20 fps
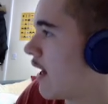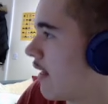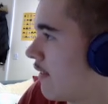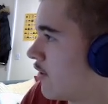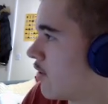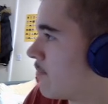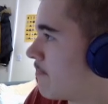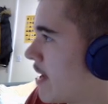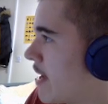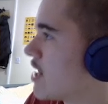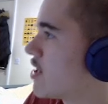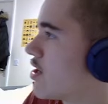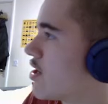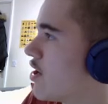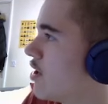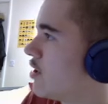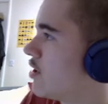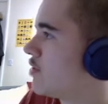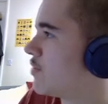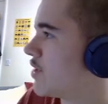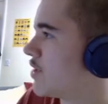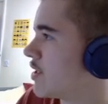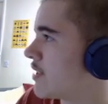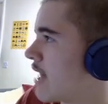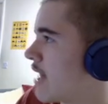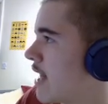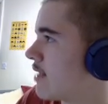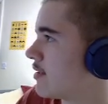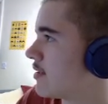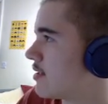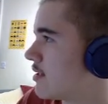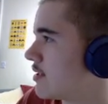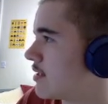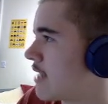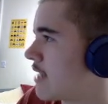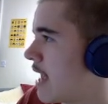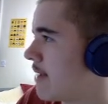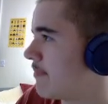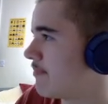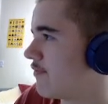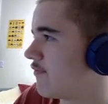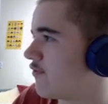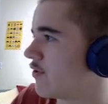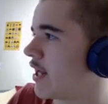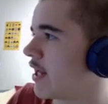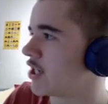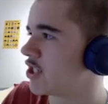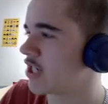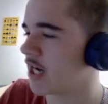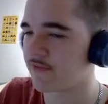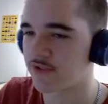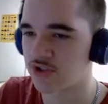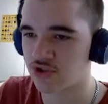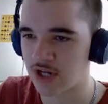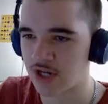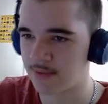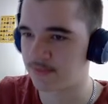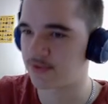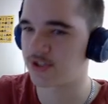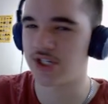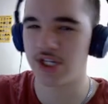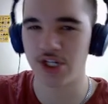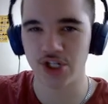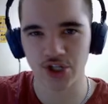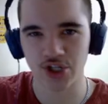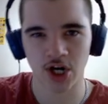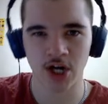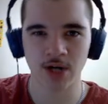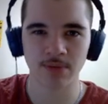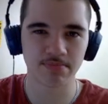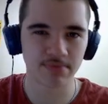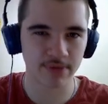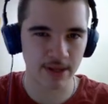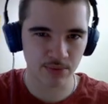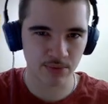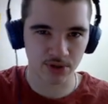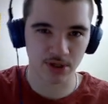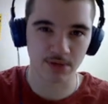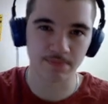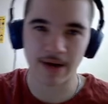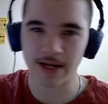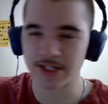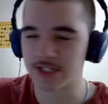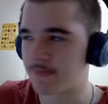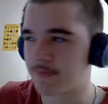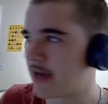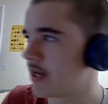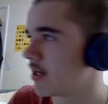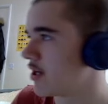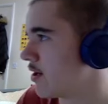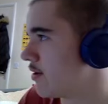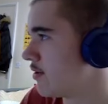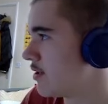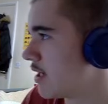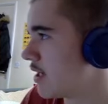Your bytecodes, which is that step for like JavaScript, C#, they would compile to bytecode,